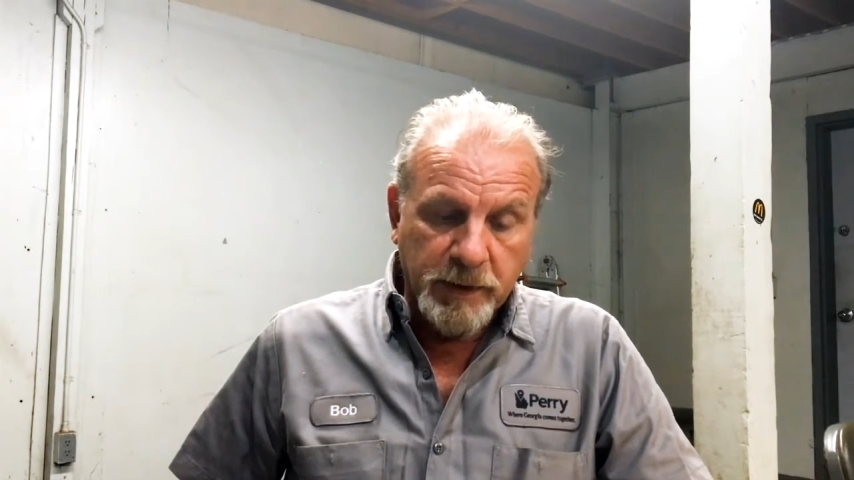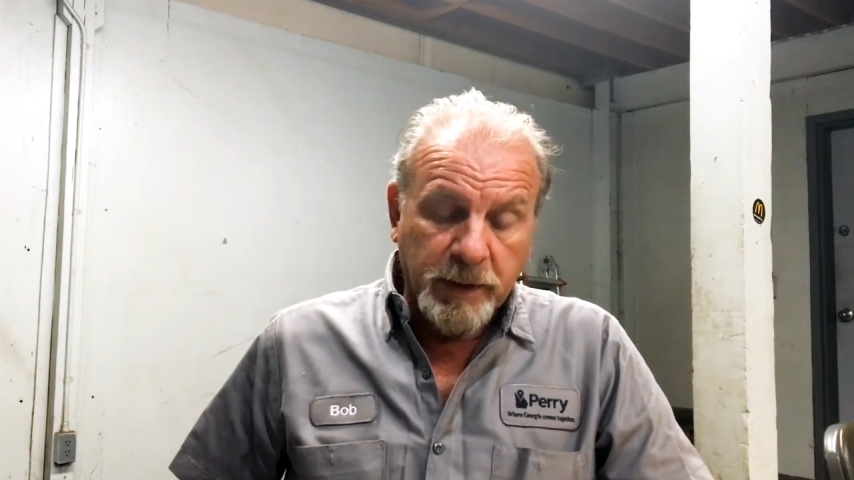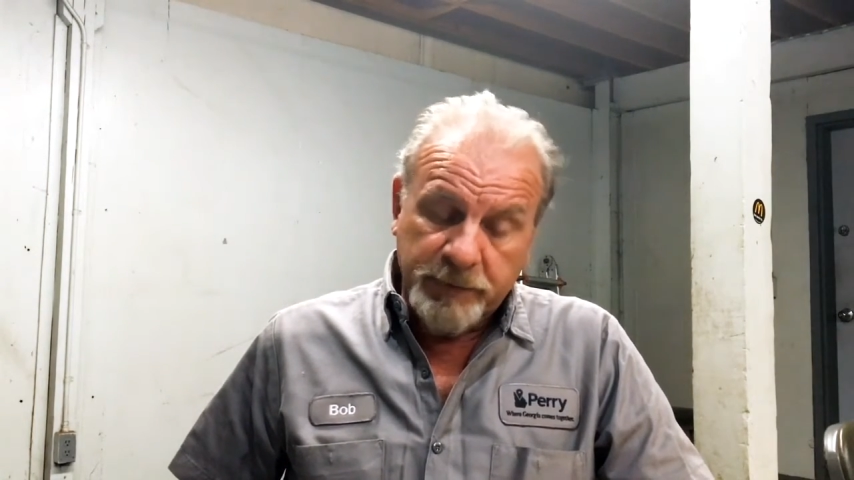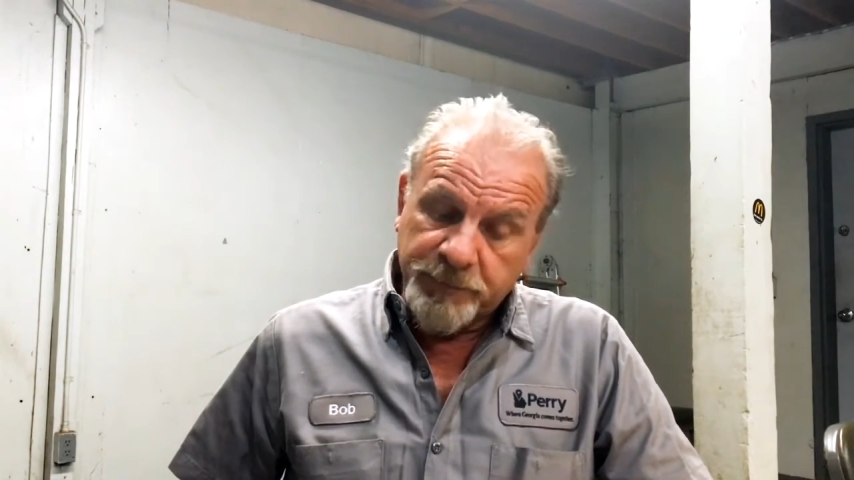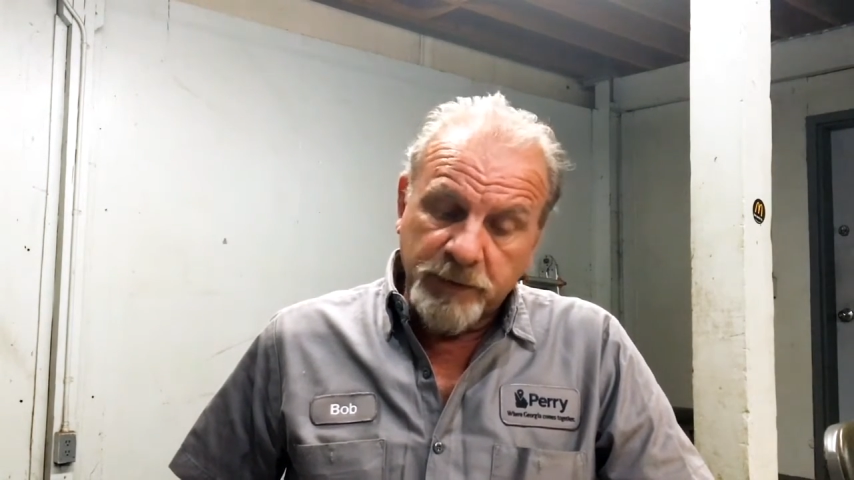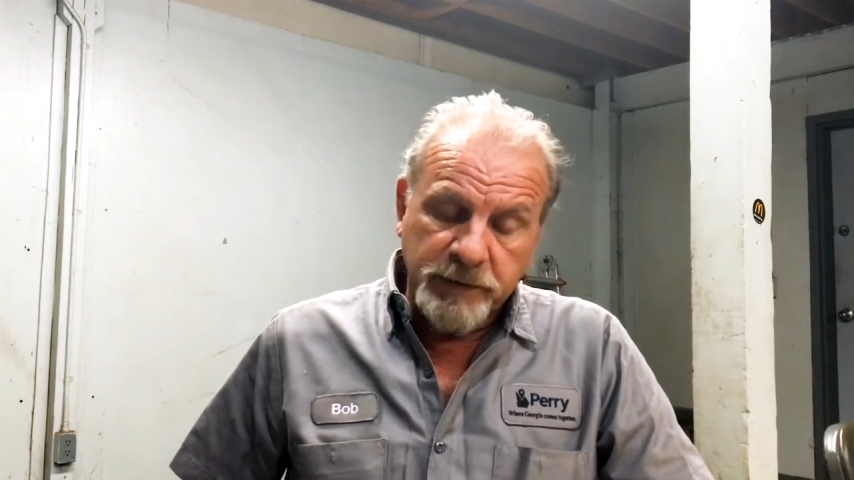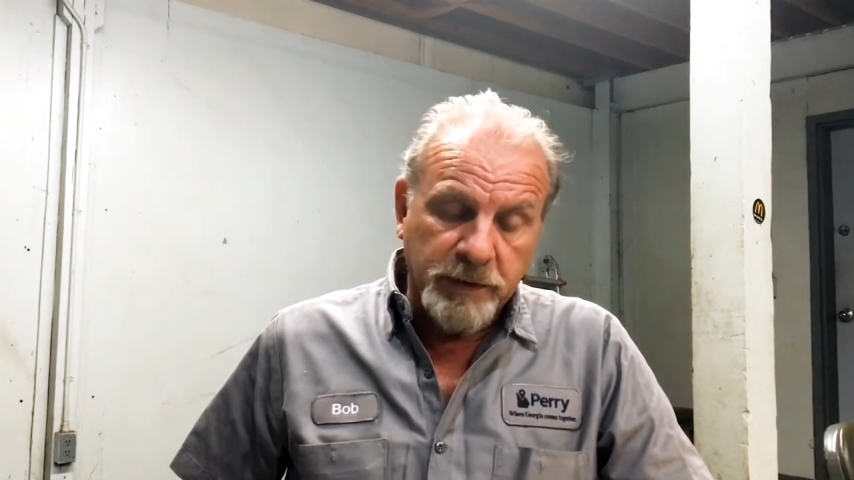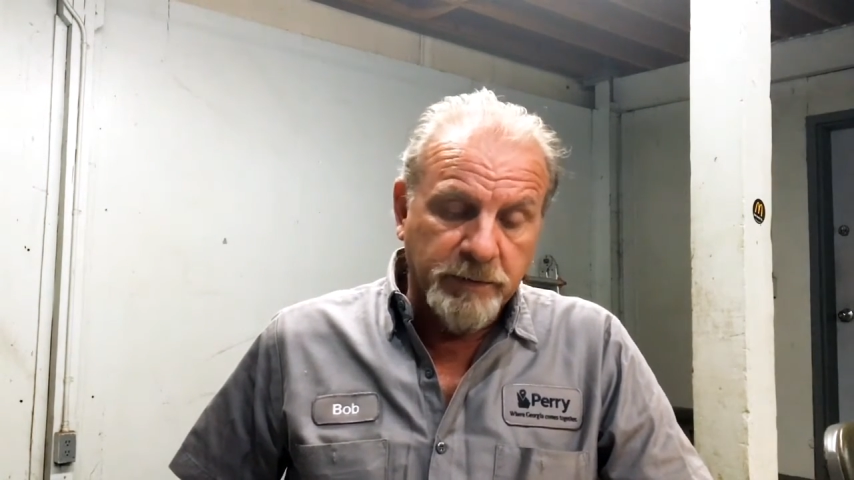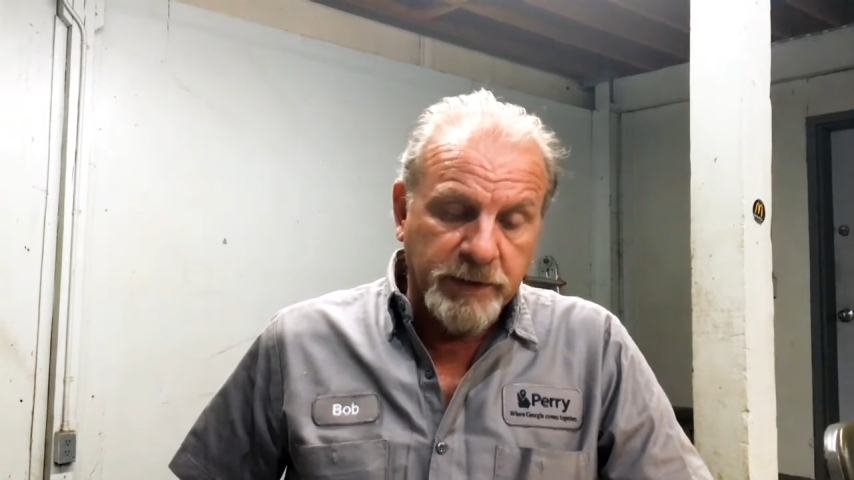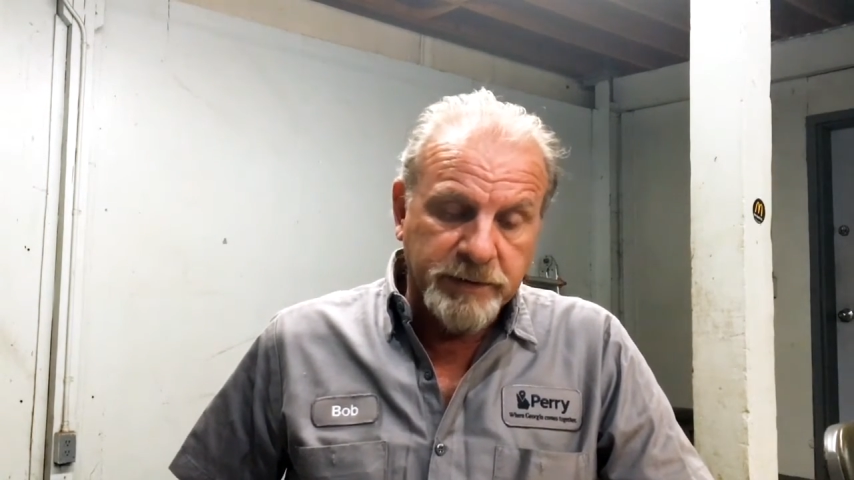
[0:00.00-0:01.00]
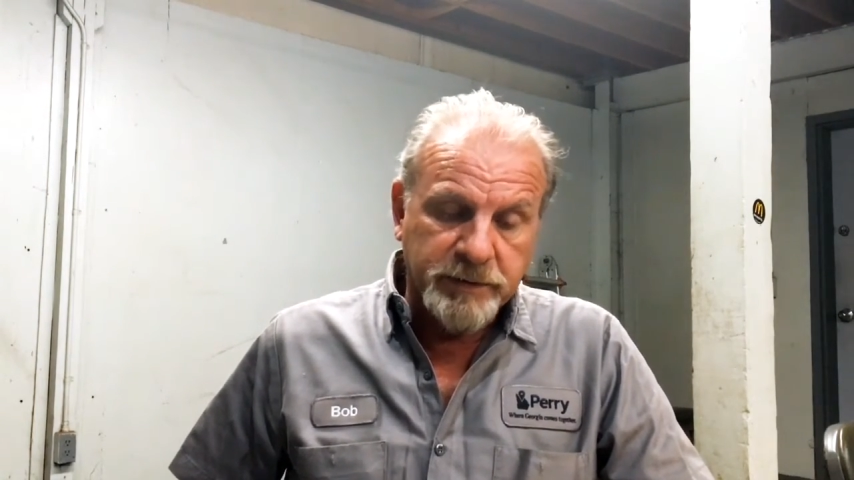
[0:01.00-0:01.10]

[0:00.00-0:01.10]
And as far as I know,